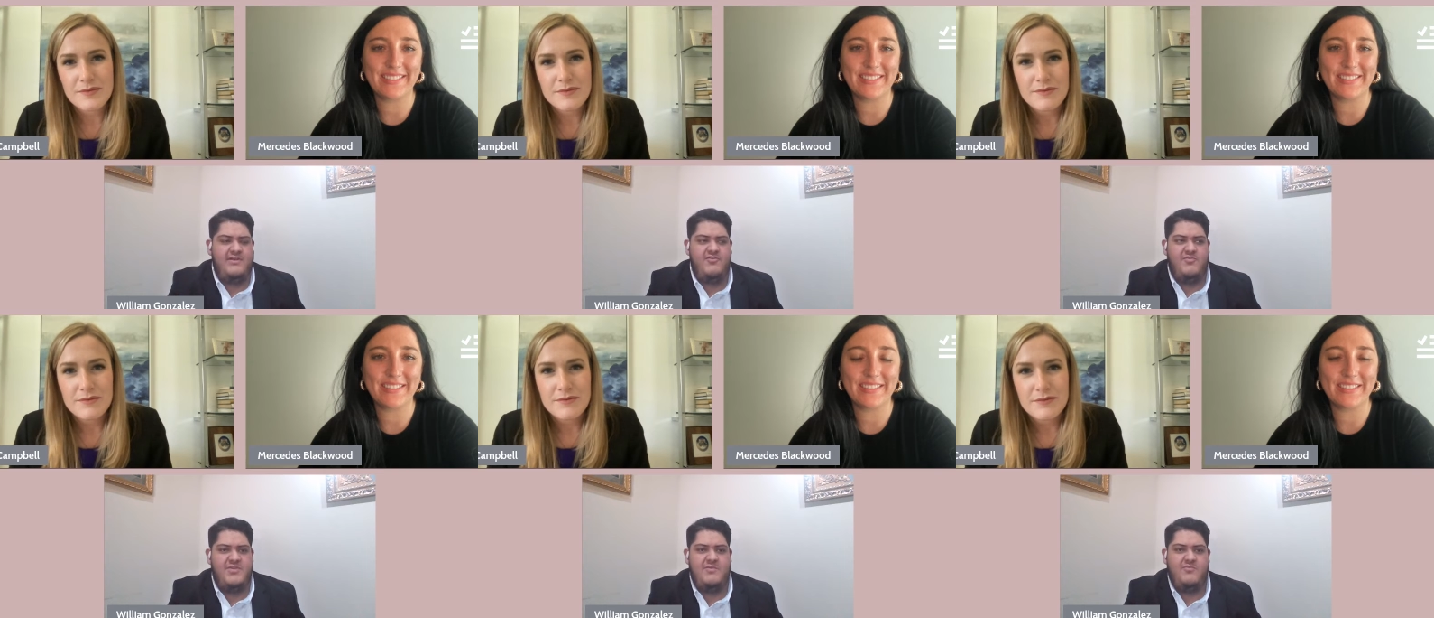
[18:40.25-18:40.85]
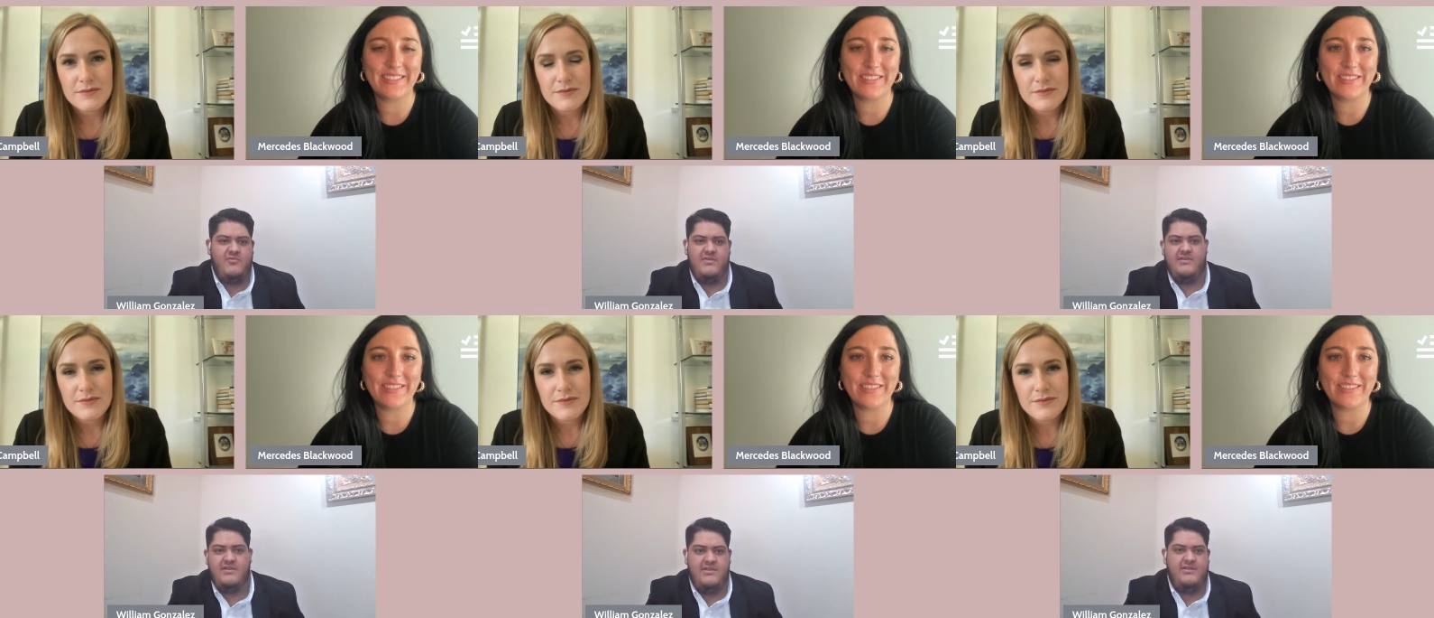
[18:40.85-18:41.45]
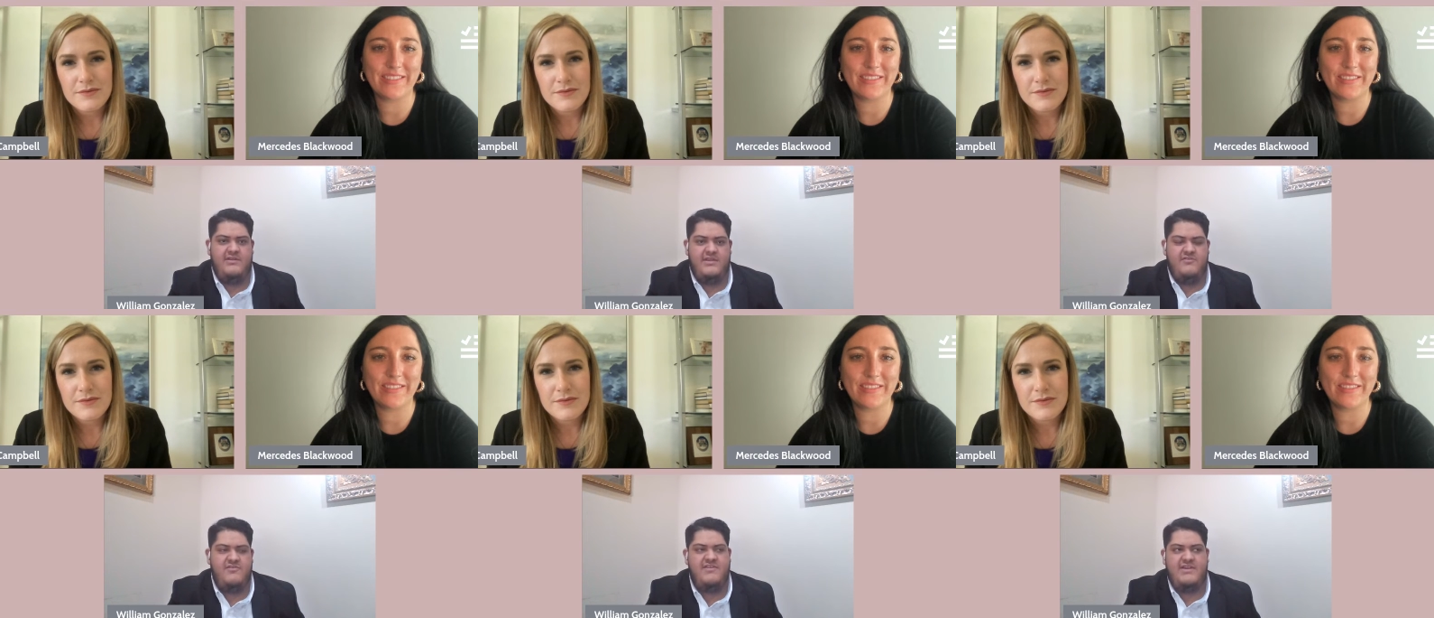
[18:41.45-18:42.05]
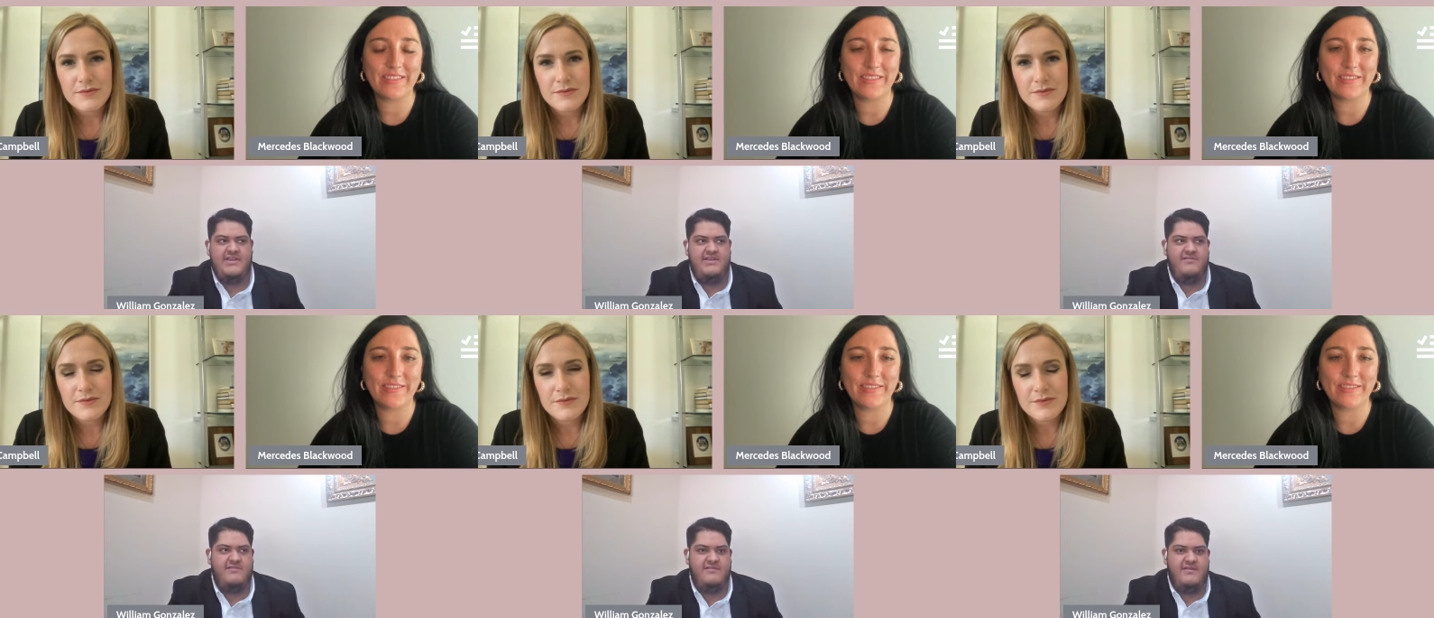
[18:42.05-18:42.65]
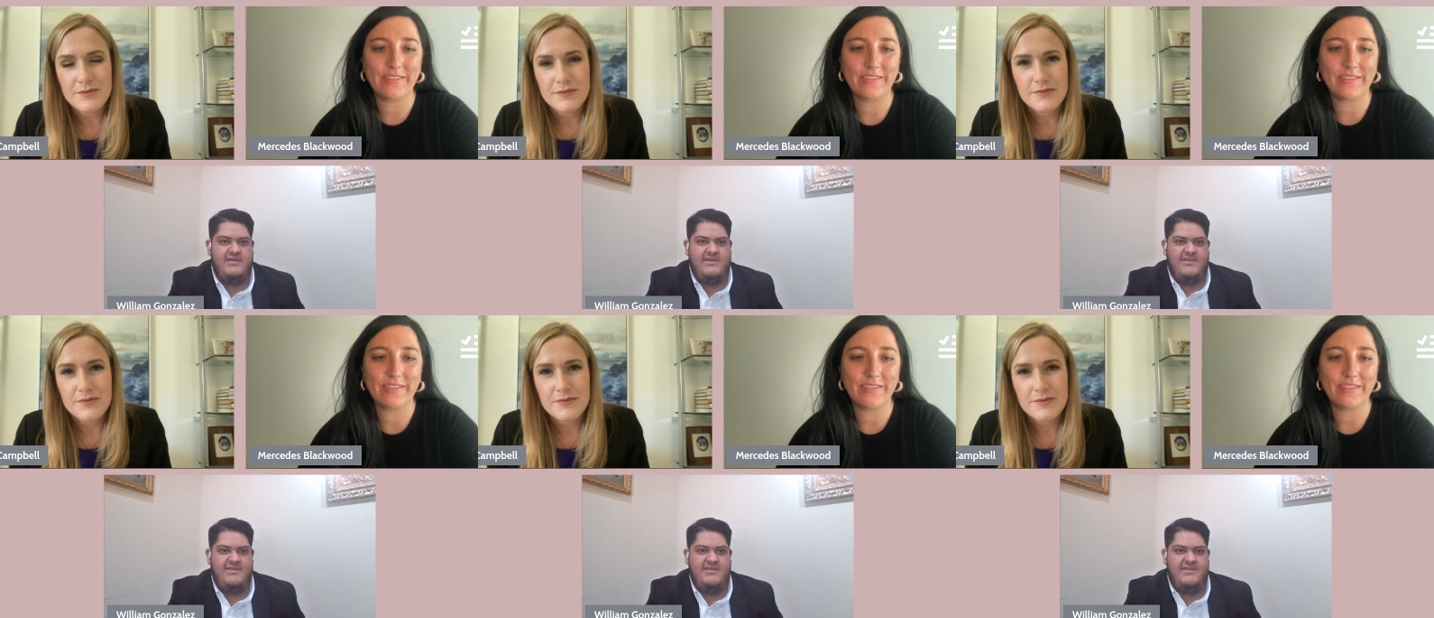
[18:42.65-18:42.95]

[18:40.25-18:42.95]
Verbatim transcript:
Speaker 1: other people in, in, in, your city council